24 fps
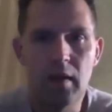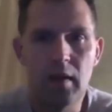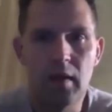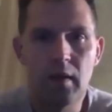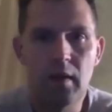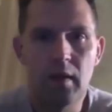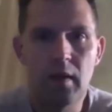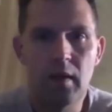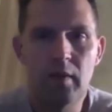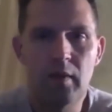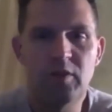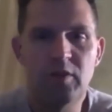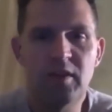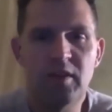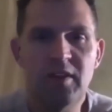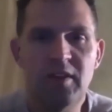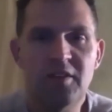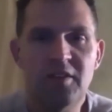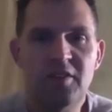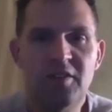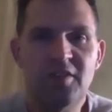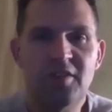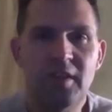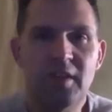It was
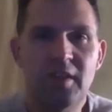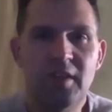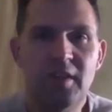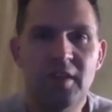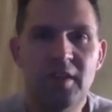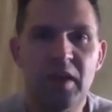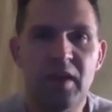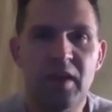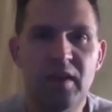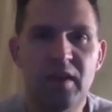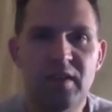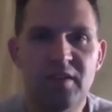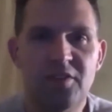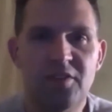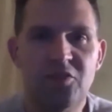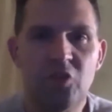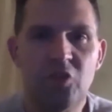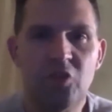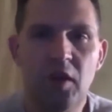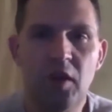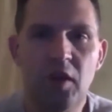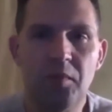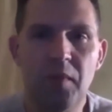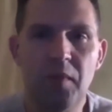interesting because
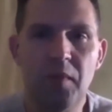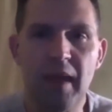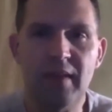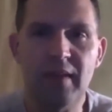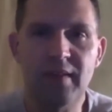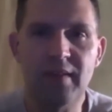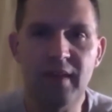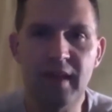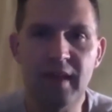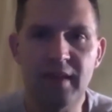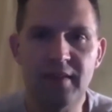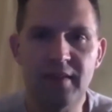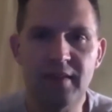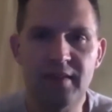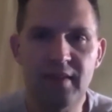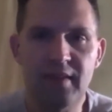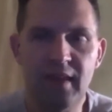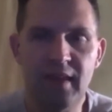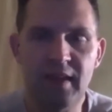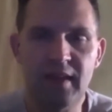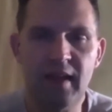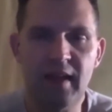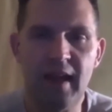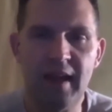Strong Mandate
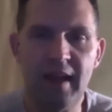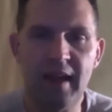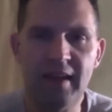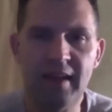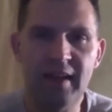had kind of